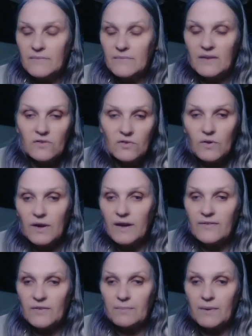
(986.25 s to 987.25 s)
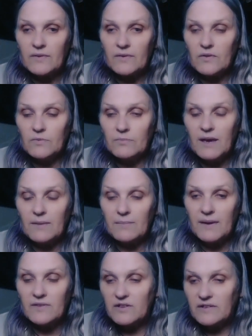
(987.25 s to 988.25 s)
There's no ifs, buts or
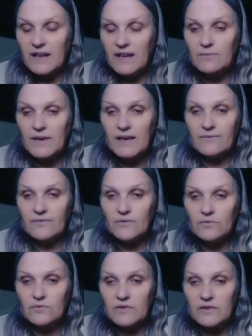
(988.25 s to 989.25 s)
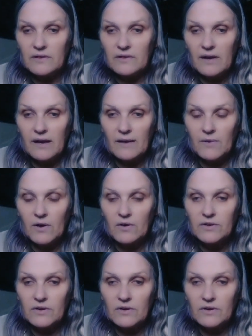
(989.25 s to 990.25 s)
maybes, just like we have rules
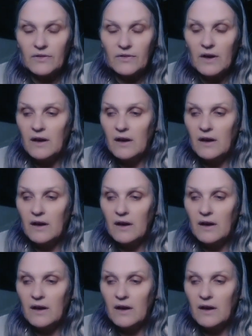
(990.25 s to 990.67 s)
on earth.